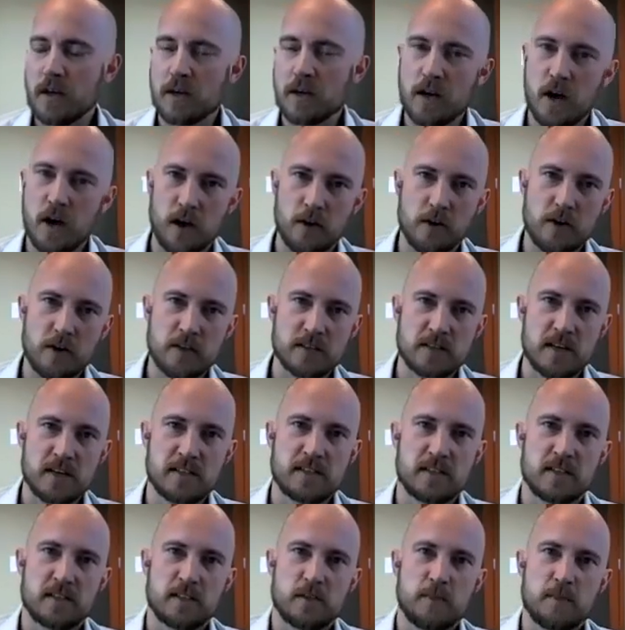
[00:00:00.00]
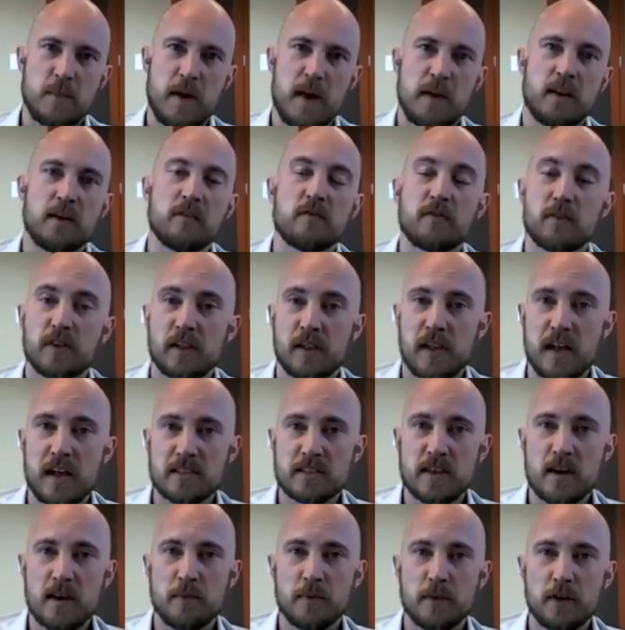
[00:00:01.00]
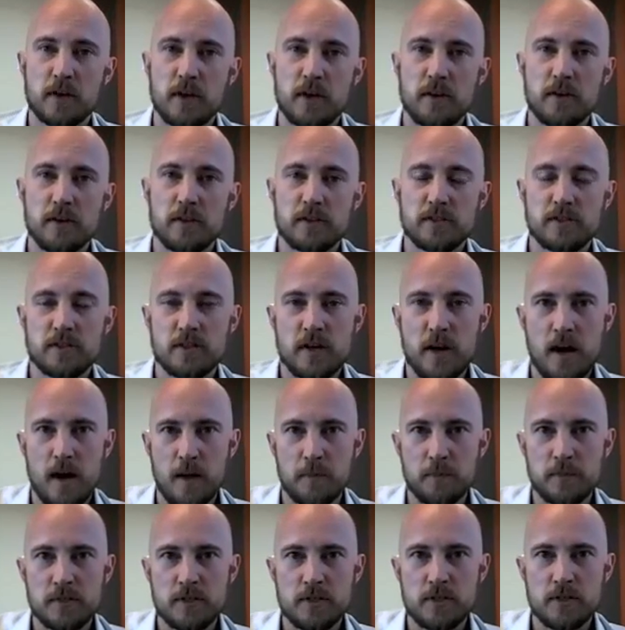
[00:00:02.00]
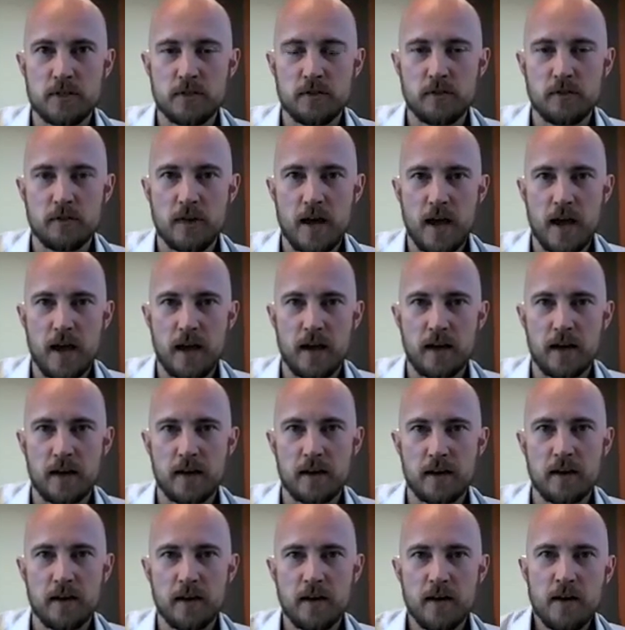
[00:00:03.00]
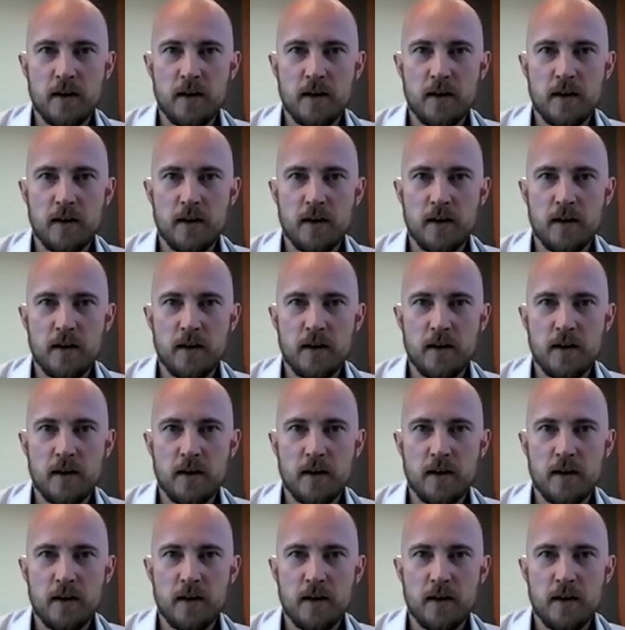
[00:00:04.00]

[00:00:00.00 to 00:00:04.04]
Congress has expanded for the last couple of years up to a